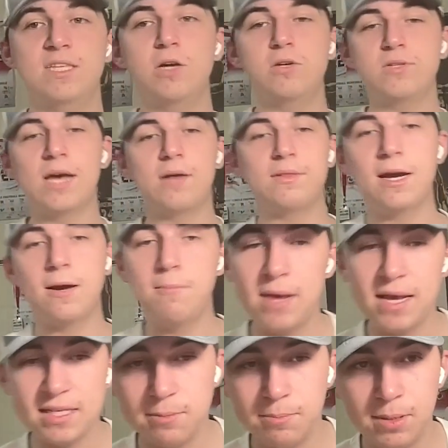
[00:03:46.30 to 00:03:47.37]
Goes out there,
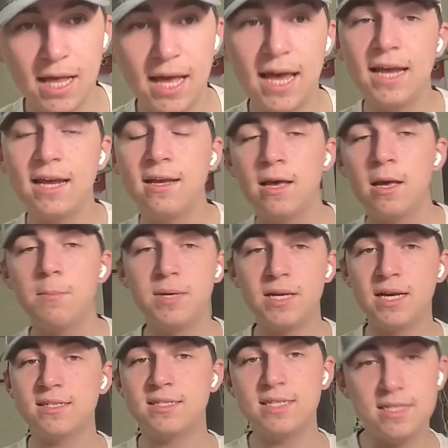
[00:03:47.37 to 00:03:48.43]
makes a play
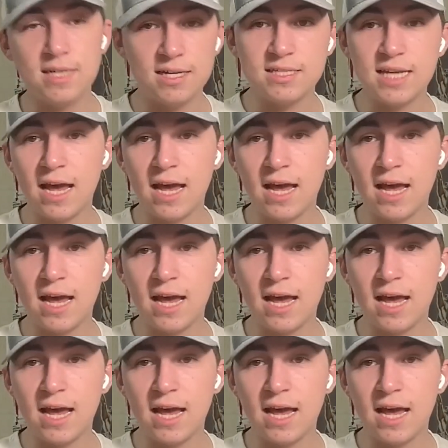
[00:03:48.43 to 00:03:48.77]
because he does